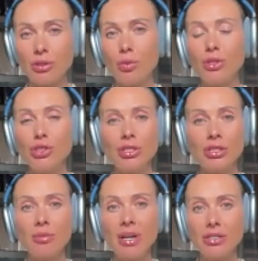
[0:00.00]
which is the
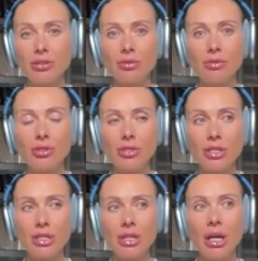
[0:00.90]
best
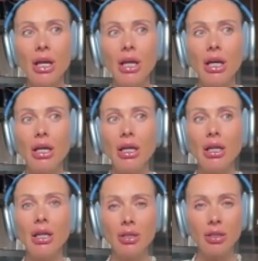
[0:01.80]
university
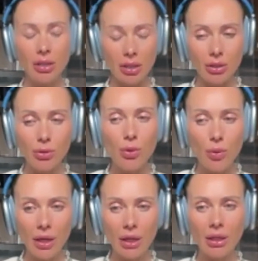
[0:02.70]
in
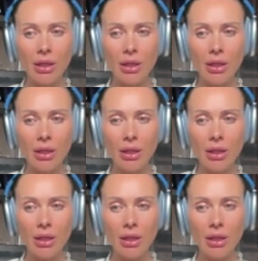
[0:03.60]
Ukraine.